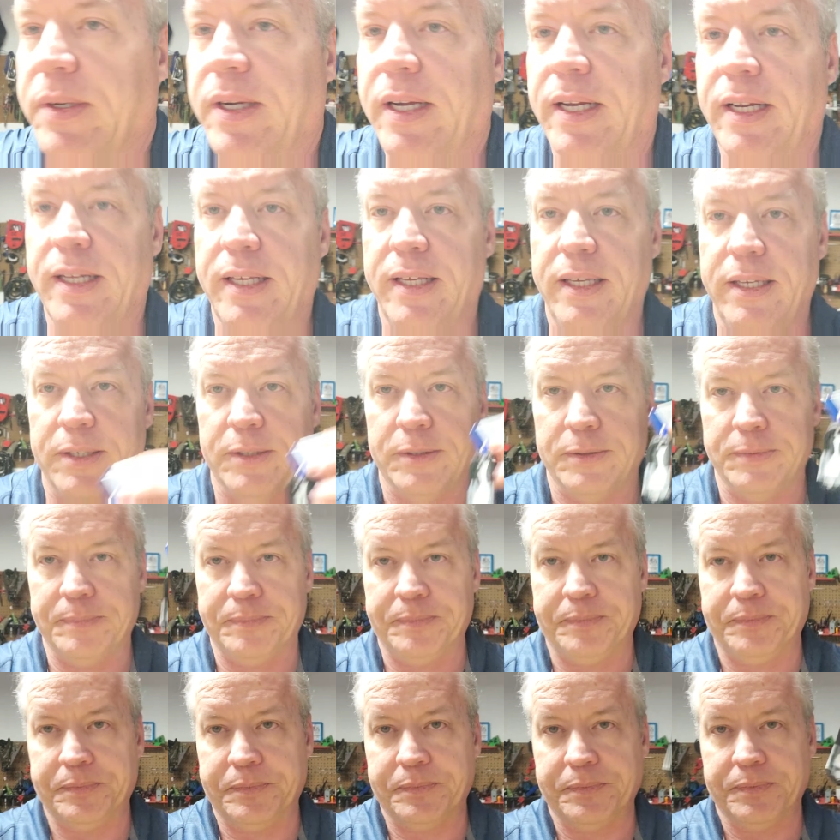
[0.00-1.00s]
right here,
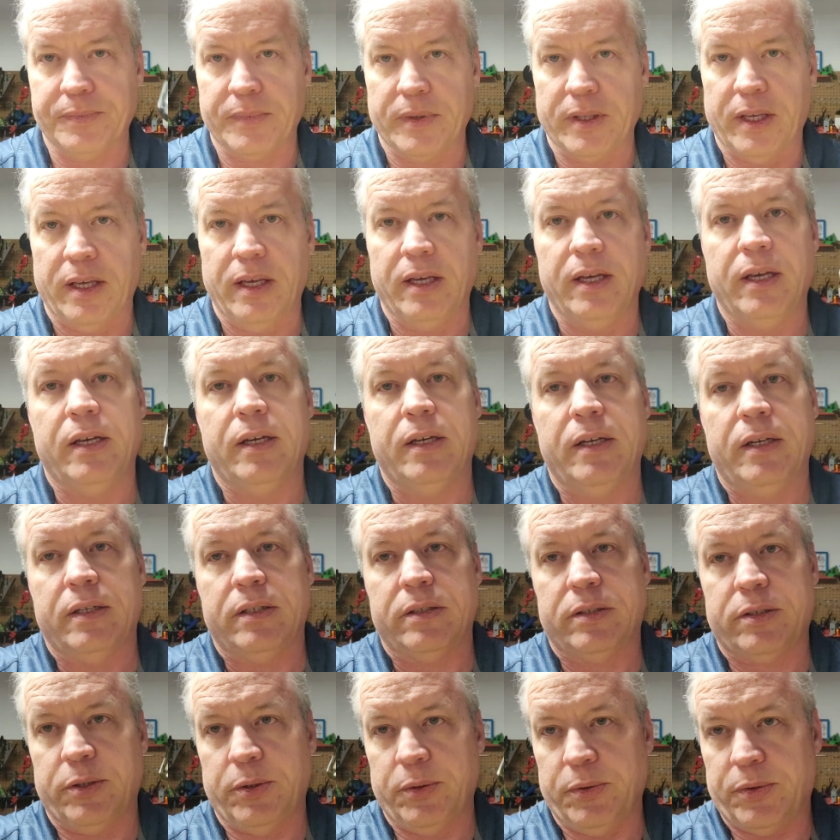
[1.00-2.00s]

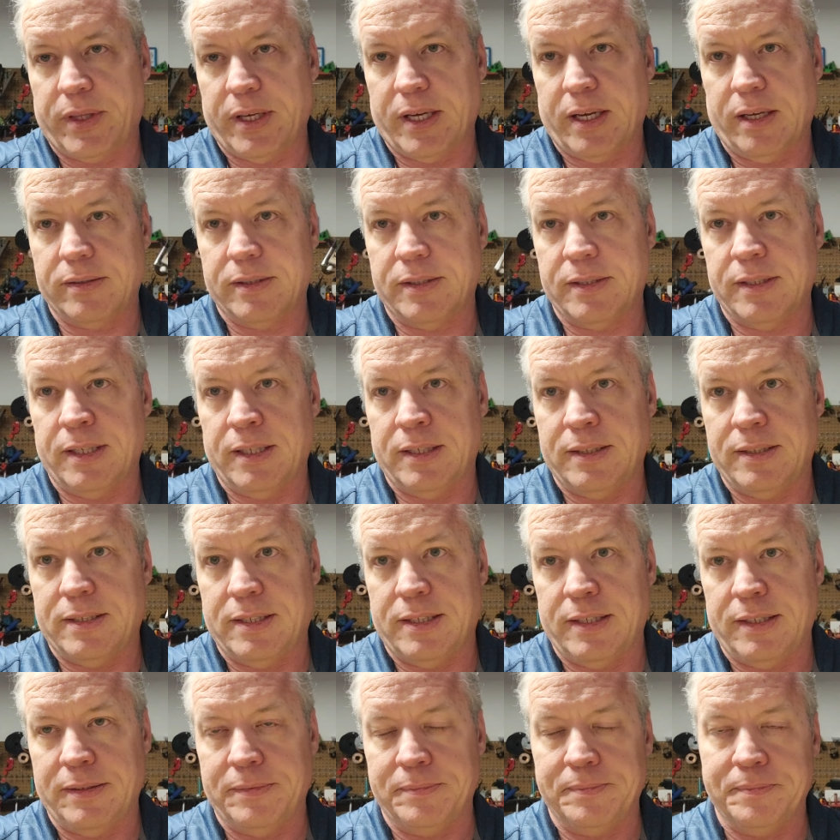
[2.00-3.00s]

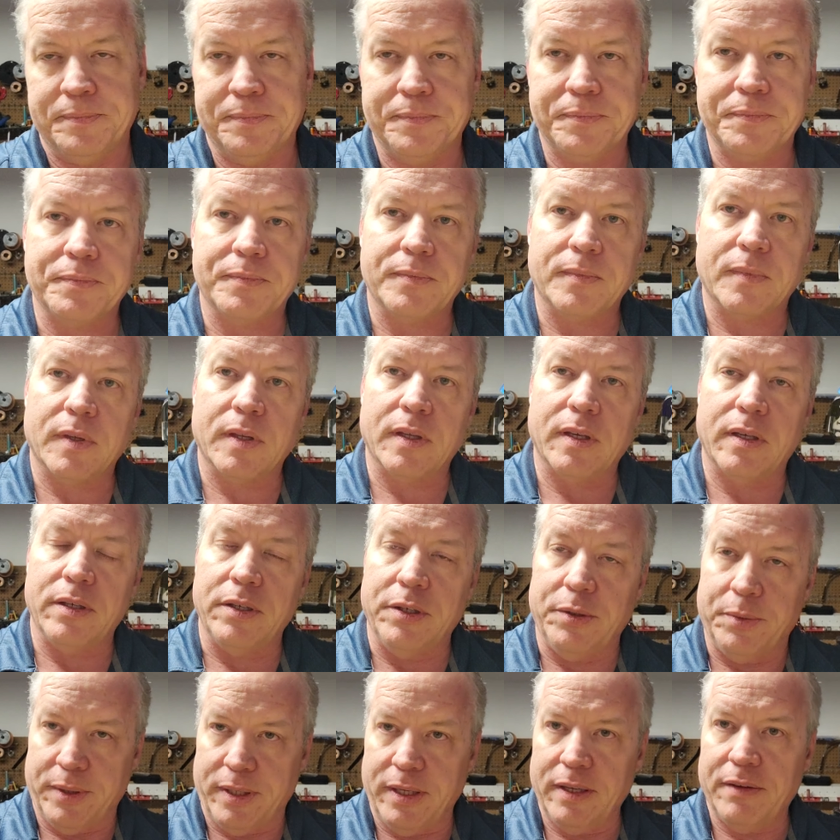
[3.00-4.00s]
2019,
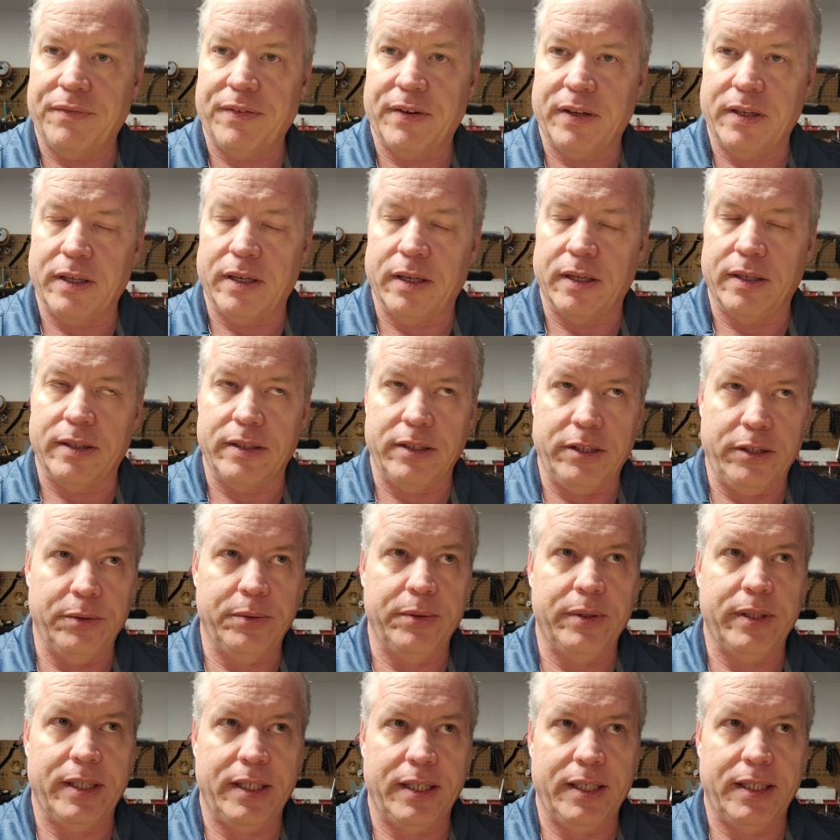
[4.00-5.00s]

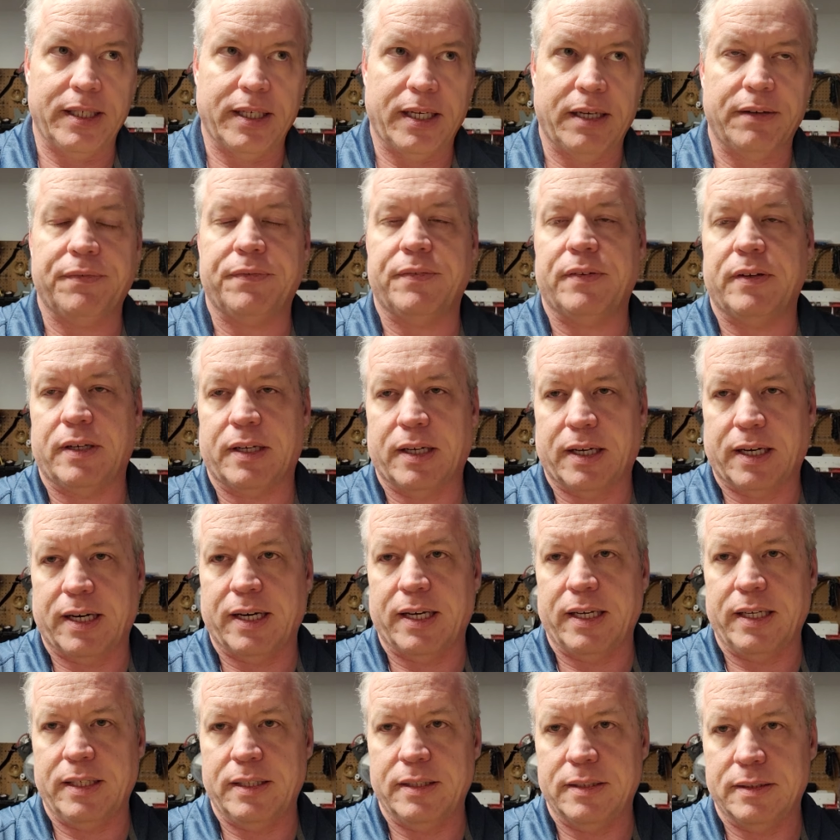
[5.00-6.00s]

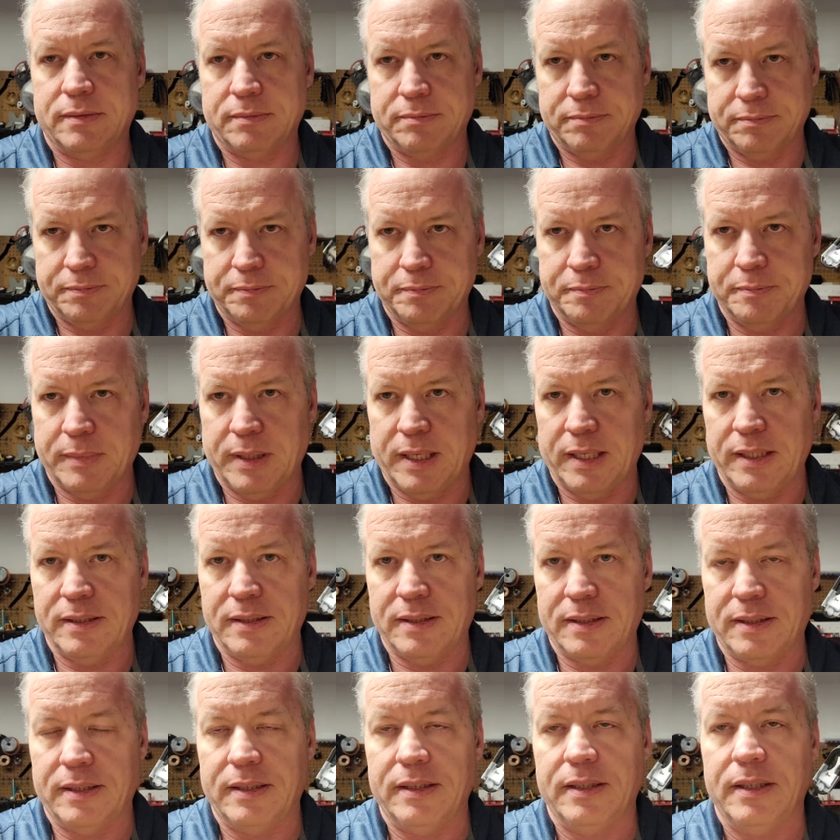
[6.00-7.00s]
UEFI
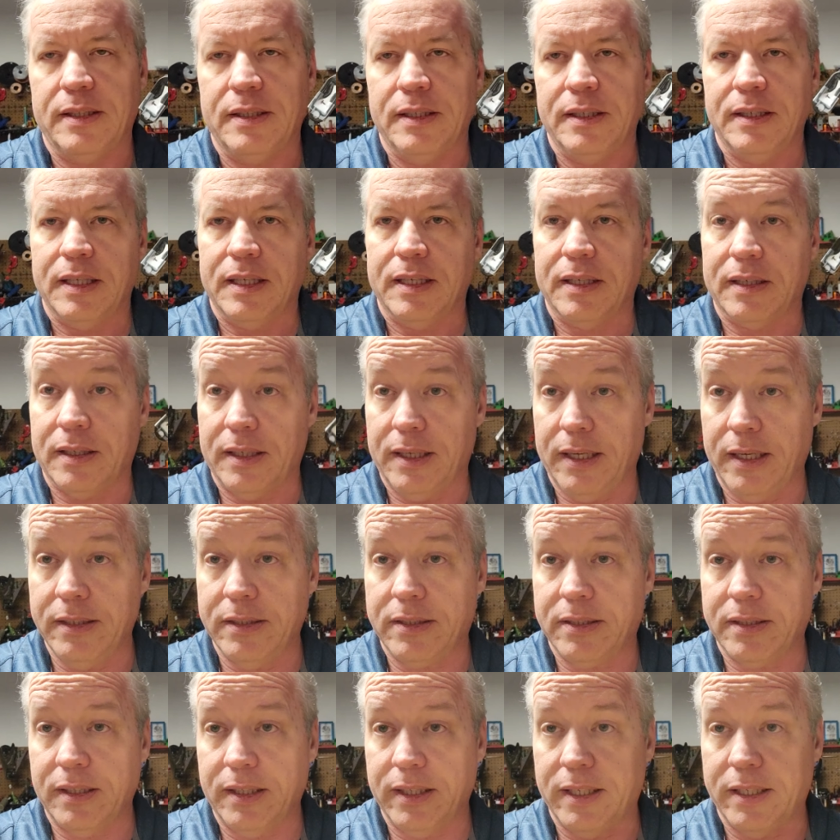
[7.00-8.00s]
based
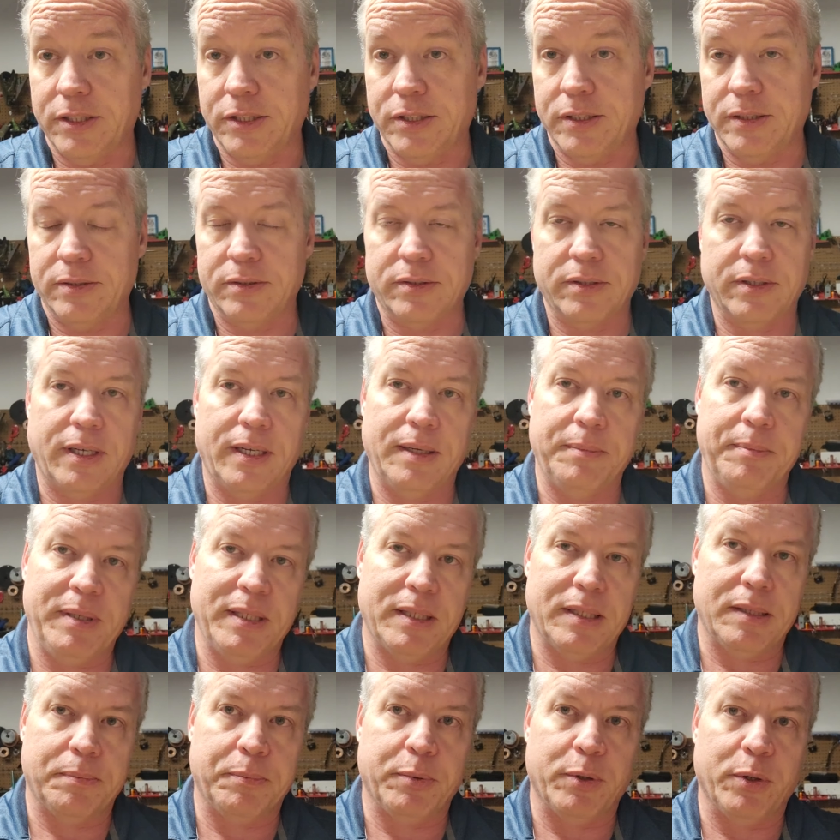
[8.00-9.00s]
installation, so I
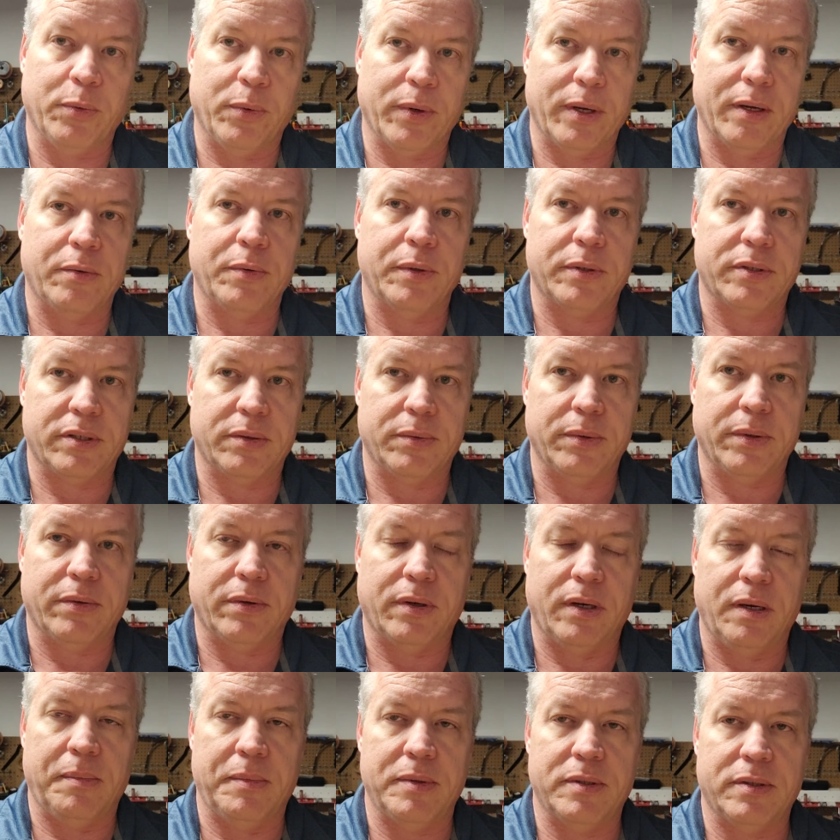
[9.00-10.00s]
meet the prerequisite
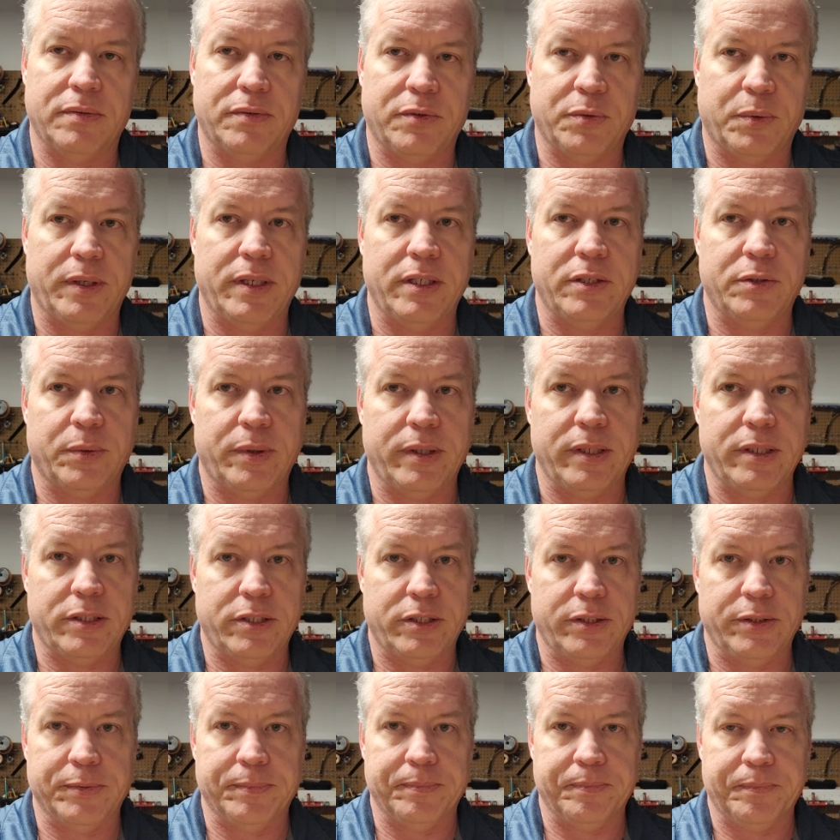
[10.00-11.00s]
requirements of
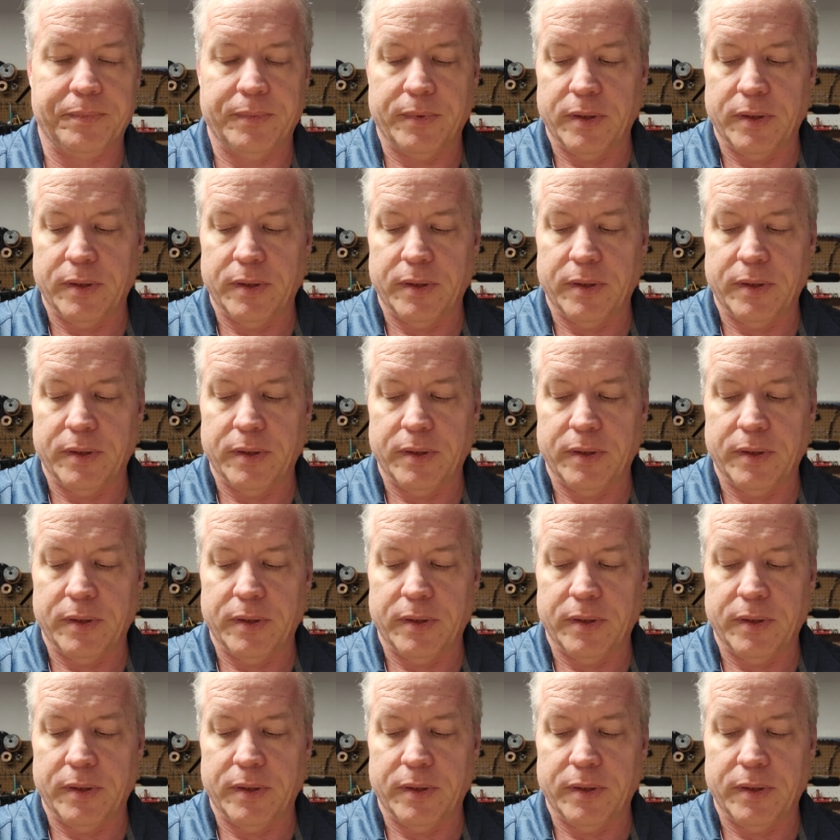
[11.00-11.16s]
2022.